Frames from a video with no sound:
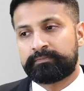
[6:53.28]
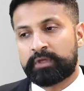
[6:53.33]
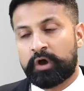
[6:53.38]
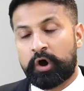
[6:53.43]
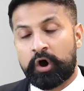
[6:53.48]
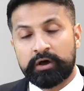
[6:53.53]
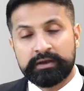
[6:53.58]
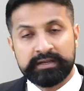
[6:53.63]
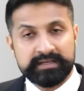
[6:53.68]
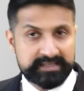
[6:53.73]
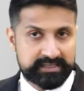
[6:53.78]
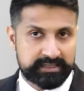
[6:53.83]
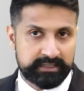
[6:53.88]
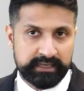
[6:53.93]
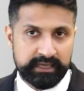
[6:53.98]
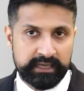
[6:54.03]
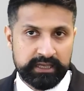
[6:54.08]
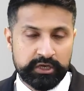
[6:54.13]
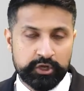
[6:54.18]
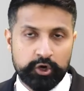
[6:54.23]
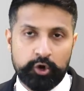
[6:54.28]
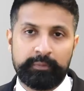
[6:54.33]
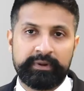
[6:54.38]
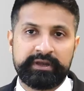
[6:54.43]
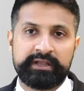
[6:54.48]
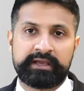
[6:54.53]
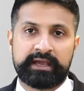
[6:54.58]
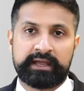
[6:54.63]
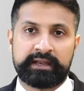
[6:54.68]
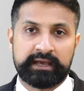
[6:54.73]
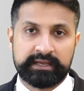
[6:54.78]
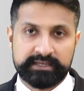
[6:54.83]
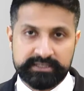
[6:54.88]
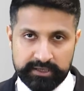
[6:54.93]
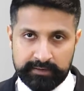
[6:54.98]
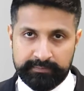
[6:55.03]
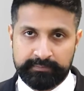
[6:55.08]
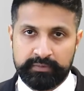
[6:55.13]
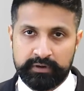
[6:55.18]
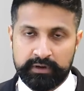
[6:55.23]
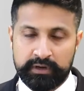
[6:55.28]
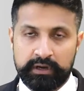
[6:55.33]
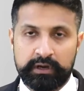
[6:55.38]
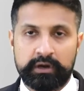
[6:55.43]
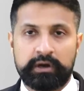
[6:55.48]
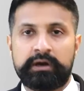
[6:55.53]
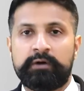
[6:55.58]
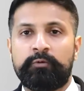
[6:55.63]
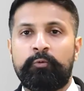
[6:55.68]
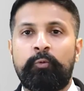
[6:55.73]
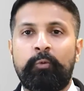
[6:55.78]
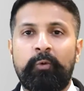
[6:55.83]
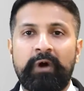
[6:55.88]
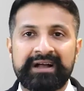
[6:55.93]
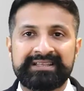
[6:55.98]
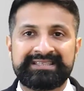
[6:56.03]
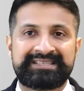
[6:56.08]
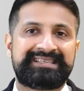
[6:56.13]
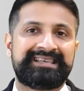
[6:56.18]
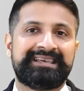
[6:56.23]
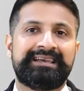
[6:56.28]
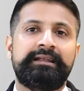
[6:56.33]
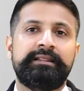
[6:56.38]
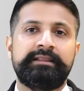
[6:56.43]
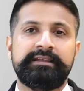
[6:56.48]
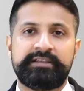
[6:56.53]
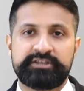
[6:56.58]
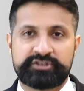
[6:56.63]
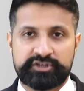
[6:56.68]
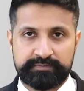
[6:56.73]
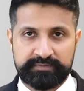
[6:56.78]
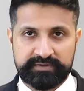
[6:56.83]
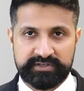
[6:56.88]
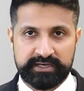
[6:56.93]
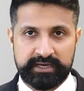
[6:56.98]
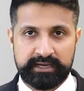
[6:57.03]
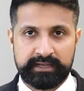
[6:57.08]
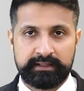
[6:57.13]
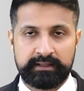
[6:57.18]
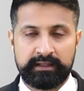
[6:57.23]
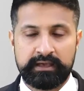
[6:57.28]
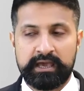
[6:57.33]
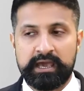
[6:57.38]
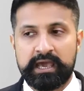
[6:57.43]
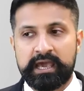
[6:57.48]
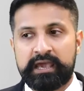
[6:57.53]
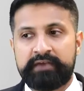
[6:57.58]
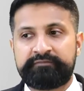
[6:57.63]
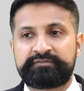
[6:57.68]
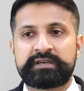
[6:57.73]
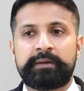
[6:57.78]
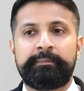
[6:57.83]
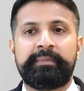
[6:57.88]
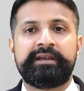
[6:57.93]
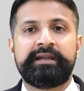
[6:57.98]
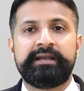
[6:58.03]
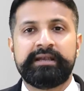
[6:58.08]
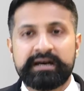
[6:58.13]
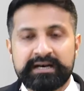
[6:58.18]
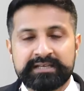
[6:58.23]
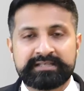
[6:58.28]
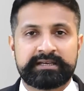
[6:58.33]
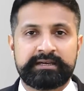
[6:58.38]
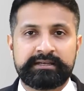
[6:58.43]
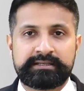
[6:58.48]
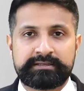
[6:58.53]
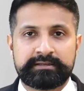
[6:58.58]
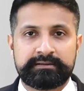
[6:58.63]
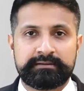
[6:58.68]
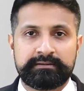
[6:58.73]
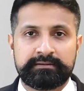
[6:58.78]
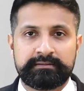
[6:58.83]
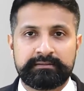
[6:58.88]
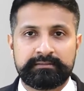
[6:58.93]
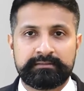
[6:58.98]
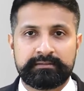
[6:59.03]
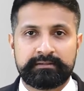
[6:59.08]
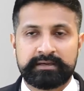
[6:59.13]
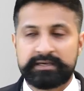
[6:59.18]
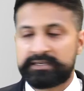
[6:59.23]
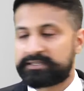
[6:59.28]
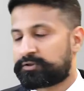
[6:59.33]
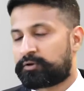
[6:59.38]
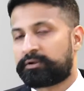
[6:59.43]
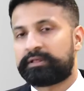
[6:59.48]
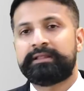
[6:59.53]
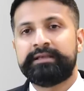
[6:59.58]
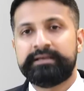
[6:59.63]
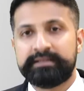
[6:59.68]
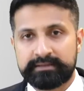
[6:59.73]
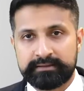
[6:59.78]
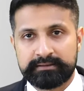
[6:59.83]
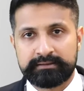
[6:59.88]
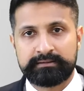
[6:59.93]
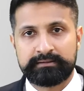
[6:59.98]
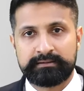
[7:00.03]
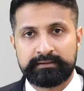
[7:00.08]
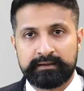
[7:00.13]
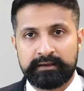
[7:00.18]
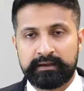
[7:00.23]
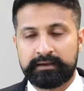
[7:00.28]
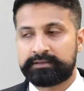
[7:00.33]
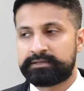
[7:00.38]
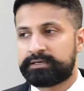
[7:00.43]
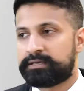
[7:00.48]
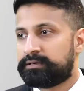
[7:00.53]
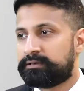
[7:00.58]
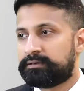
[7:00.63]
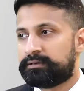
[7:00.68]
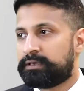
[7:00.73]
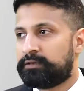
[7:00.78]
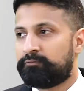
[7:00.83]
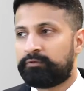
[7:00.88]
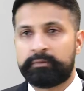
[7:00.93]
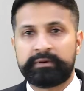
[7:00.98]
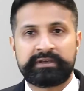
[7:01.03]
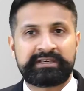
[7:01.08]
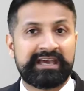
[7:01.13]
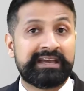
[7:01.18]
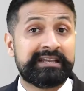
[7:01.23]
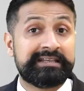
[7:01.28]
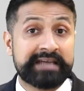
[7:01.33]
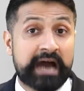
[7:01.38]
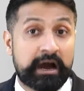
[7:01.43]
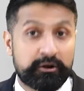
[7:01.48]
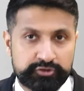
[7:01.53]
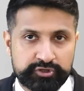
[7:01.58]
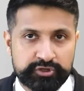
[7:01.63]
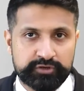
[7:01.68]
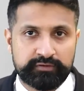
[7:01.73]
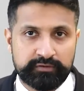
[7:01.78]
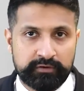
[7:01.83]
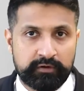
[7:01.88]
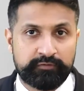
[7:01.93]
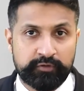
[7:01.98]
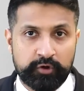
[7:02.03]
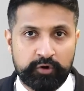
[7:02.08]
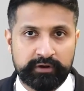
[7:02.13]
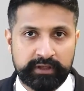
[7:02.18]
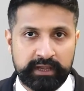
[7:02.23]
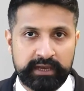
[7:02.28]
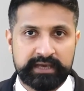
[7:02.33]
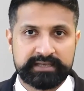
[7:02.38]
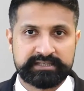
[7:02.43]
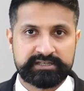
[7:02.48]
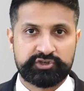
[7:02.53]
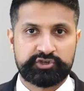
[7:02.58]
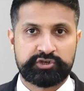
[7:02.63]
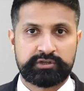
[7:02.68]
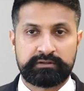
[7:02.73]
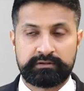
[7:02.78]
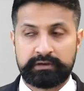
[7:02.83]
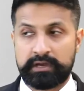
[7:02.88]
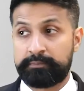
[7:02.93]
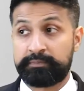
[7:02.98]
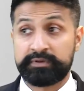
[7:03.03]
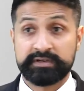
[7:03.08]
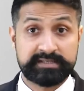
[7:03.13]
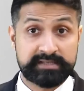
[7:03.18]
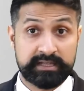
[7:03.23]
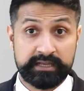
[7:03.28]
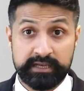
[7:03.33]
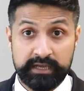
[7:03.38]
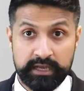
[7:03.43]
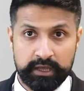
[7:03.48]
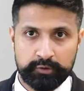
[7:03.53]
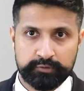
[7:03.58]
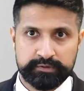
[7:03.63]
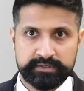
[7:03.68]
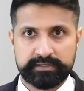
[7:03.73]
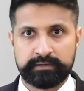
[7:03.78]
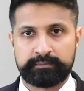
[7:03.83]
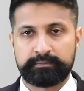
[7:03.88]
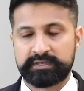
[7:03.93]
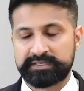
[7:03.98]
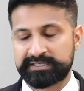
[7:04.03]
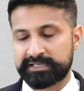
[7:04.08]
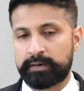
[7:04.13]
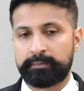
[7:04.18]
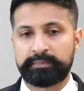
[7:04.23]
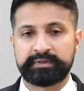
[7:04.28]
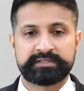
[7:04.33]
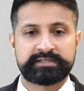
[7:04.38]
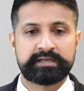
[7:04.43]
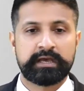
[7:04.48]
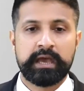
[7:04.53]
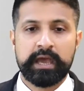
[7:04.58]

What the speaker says: honestly, nobody can adopt one single leadership style. If somebody does it, he's not a leader. He will be kicked out of the organization. I personally know some examples.